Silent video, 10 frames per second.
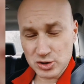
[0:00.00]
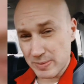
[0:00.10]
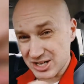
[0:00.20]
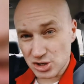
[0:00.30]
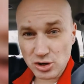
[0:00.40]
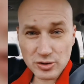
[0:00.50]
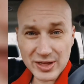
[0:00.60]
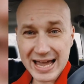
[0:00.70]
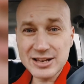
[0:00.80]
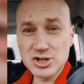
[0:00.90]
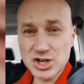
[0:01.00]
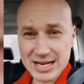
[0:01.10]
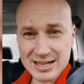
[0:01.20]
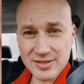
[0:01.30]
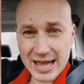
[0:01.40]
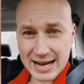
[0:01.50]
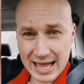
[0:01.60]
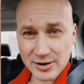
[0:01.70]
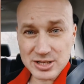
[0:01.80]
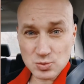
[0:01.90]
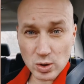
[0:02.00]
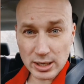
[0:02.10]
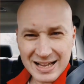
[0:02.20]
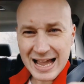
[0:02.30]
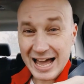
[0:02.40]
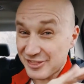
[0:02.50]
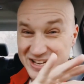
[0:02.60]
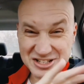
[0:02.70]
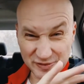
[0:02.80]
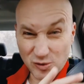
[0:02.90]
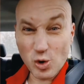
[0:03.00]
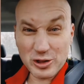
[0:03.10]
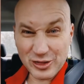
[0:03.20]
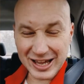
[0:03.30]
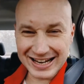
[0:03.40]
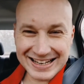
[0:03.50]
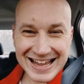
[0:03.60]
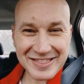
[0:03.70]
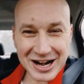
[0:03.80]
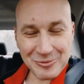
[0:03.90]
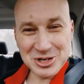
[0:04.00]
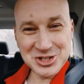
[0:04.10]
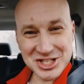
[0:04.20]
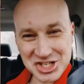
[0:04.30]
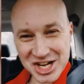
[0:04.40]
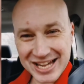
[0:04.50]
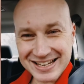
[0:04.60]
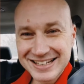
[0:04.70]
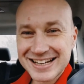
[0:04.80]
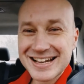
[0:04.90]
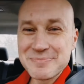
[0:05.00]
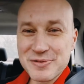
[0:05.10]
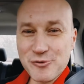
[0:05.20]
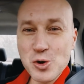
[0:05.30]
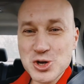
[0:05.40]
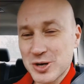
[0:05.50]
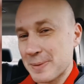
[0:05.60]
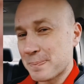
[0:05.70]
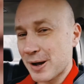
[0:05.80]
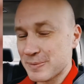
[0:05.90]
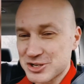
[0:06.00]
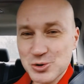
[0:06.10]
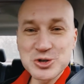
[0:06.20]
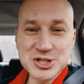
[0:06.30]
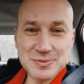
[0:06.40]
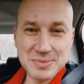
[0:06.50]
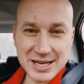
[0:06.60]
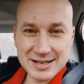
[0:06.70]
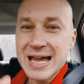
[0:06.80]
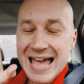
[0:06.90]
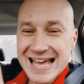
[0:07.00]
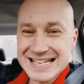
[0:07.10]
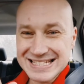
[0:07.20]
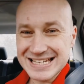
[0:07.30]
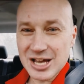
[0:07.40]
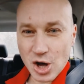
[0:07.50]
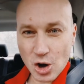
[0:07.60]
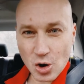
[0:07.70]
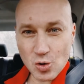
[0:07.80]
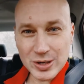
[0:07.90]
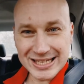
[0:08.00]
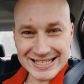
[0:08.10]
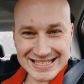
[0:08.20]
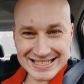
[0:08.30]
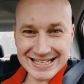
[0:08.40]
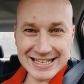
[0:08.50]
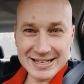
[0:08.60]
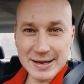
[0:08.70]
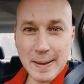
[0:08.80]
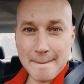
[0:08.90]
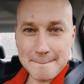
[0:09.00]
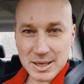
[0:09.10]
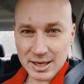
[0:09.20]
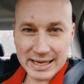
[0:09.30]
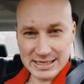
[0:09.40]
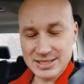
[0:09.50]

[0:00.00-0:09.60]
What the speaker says: So make sure that you're checking that out as well. I think it's the 4th thing that I want you to check before you hit publish or submit. SEO is in place.